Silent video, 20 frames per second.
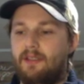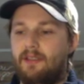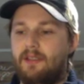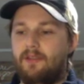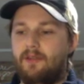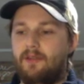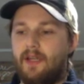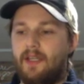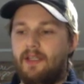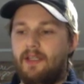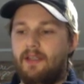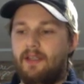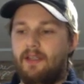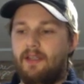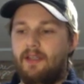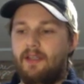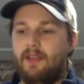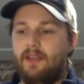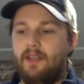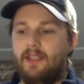right,
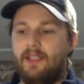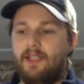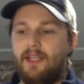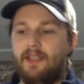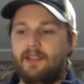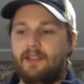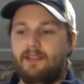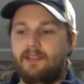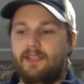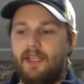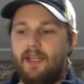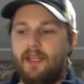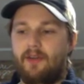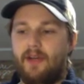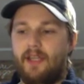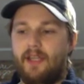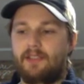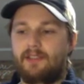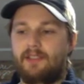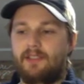they tend to stay at
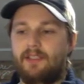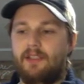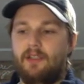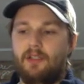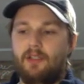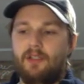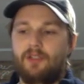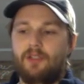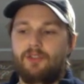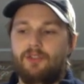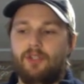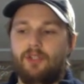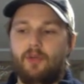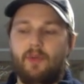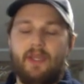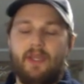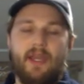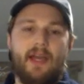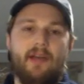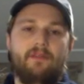rest. So we
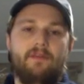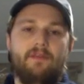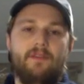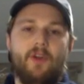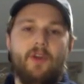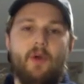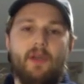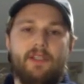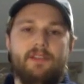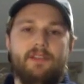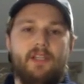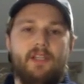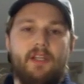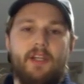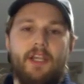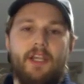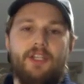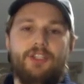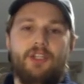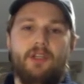have no
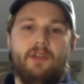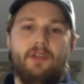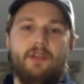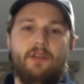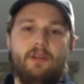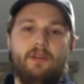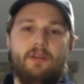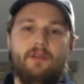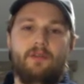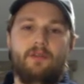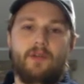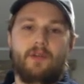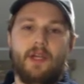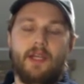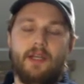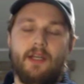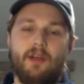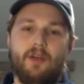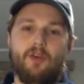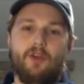acceleration,
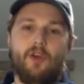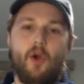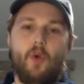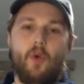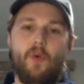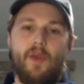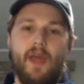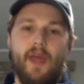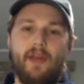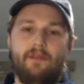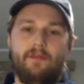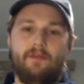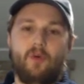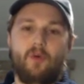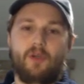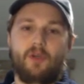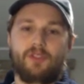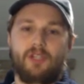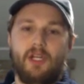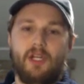right, no net
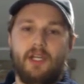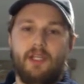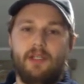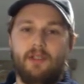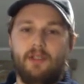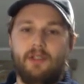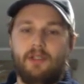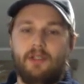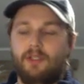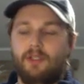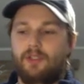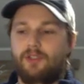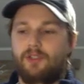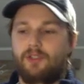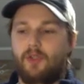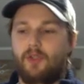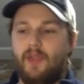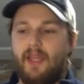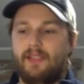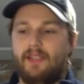force on it.
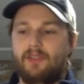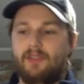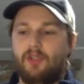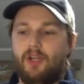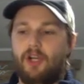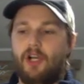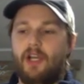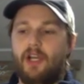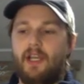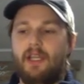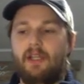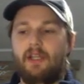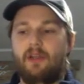So that's occurring